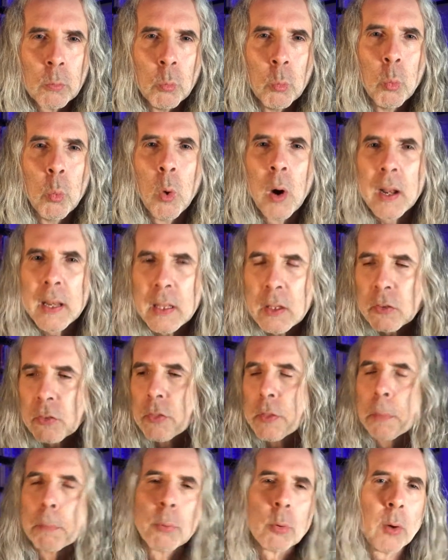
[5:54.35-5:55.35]
What
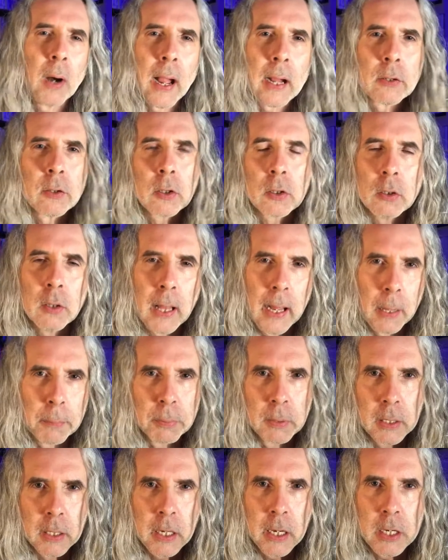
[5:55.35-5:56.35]
is the practical
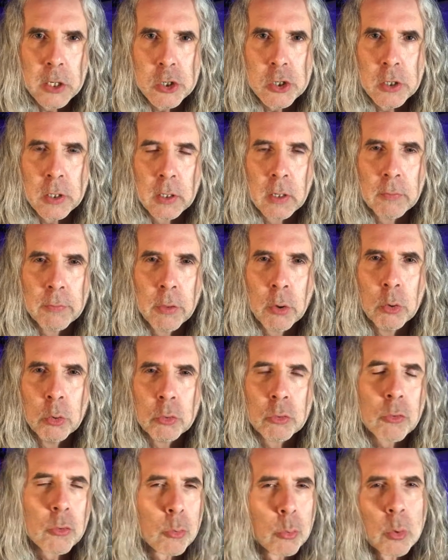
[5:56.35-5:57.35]
application of
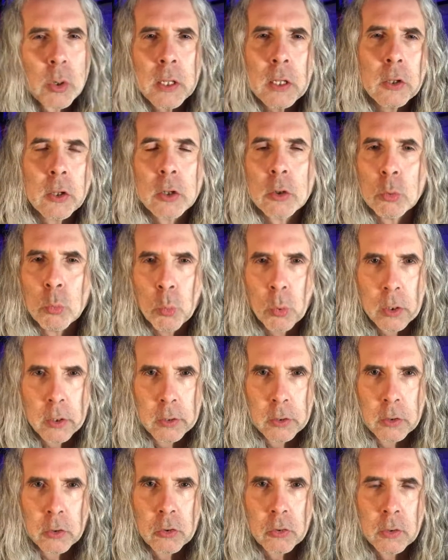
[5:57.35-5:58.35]
those three little
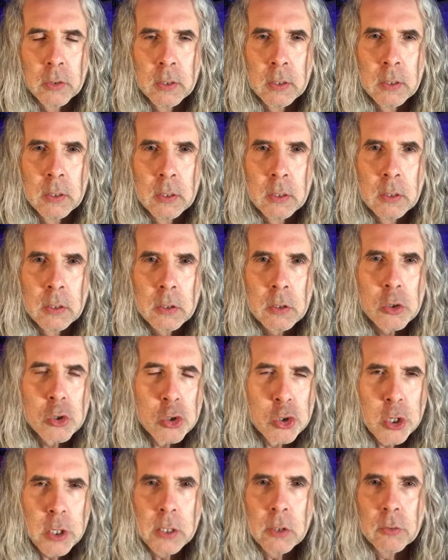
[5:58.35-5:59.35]
words?
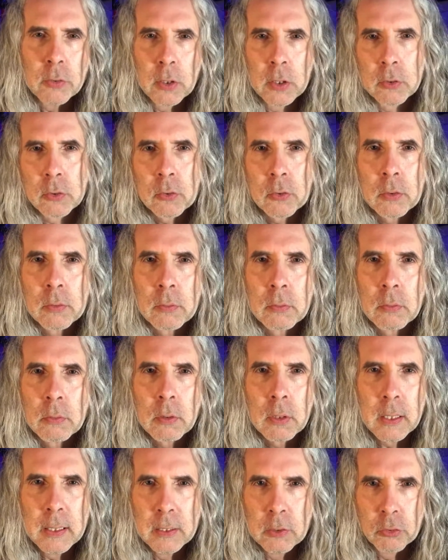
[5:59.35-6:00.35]
Jesus
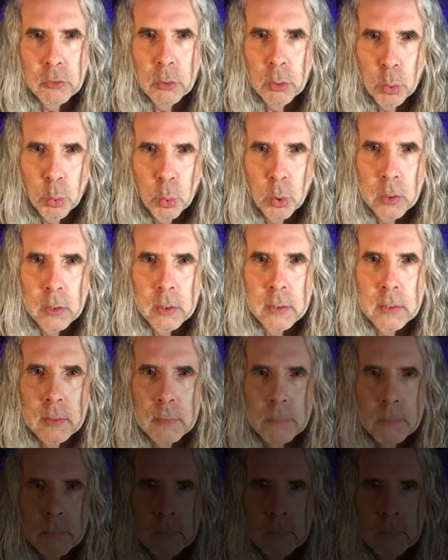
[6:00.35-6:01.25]
is Lord.